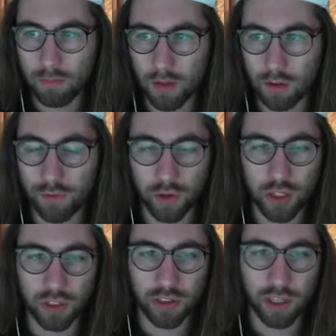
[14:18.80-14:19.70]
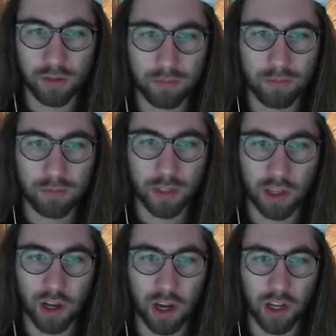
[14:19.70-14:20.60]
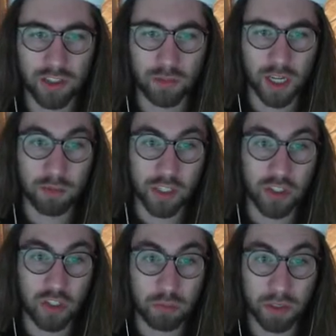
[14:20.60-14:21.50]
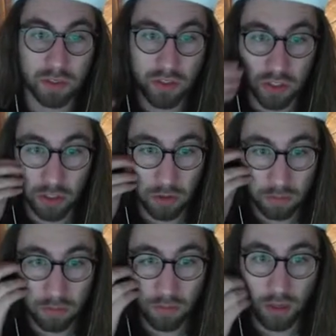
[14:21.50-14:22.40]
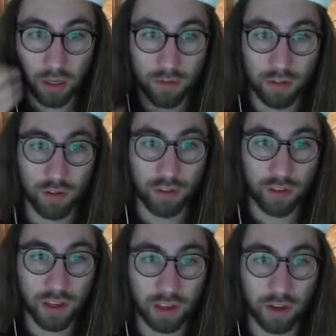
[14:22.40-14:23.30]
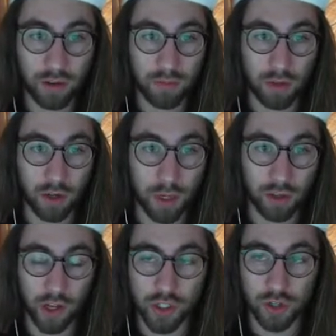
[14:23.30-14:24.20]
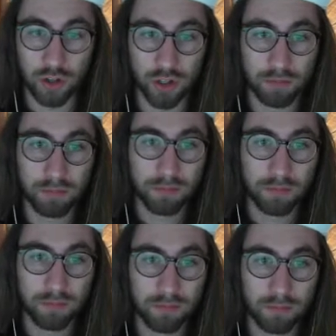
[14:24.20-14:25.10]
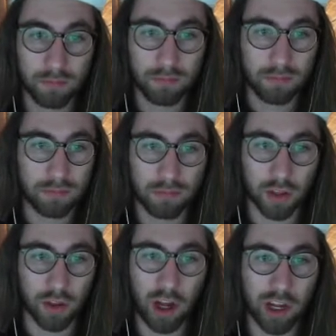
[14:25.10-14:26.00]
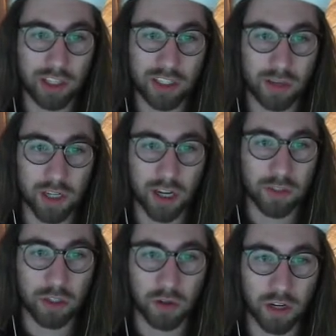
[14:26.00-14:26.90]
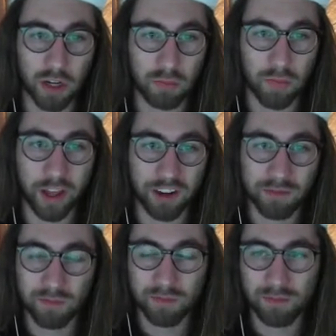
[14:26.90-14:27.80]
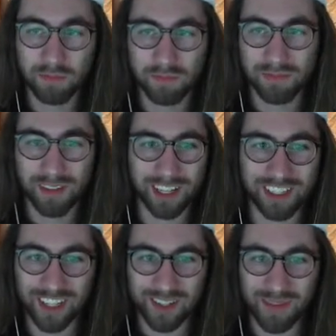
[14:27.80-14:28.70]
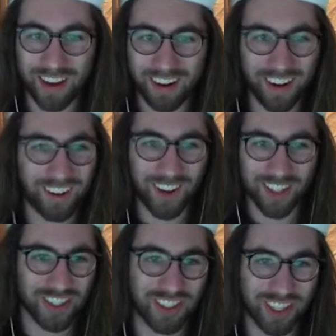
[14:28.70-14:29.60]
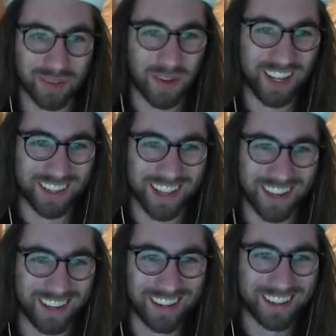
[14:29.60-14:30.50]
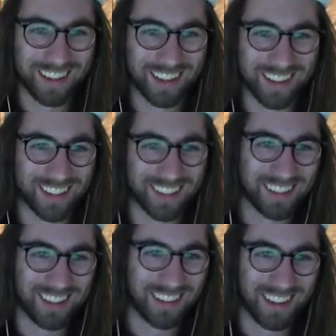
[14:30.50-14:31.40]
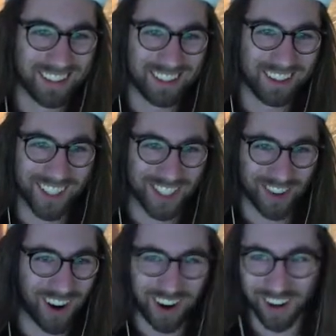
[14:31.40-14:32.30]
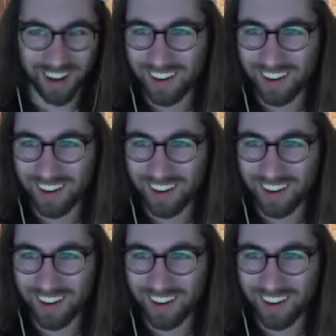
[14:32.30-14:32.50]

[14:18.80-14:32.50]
unfortunately, the law sometimes is stupid, so even if you think you're being logical, the law is sometimes so dumb that it doesn't matter how logical you're being, like, you're just wrong.